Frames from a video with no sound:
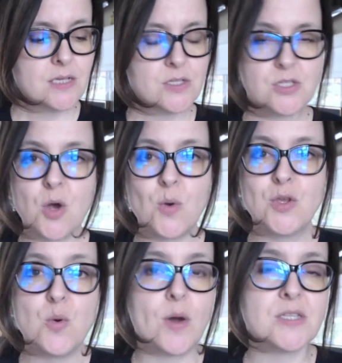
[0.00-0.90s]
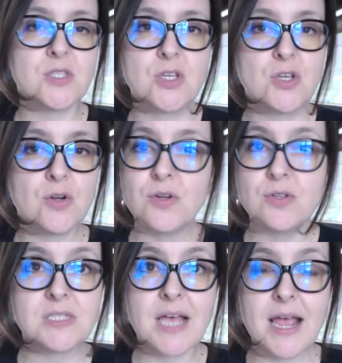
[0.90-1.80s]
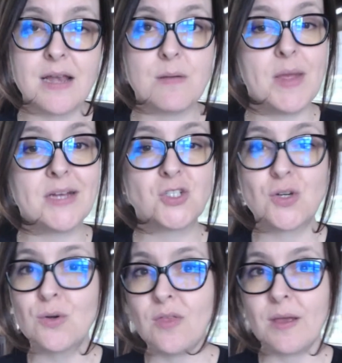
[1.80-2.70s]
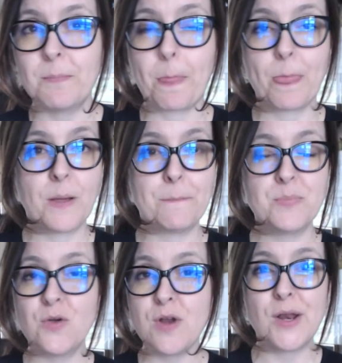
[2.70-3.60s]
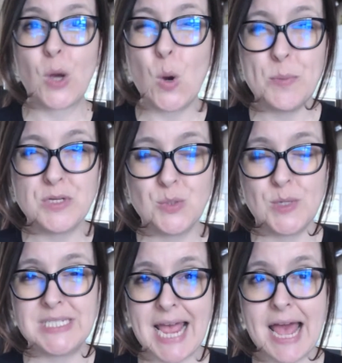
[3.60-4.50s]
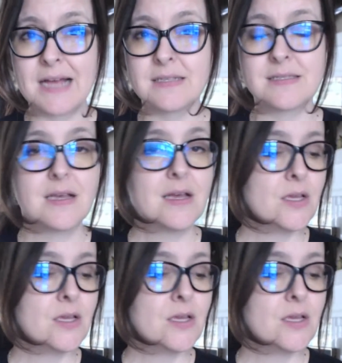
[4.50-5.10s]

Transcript: So you want to secure your site, make sure that you're not open to attacks.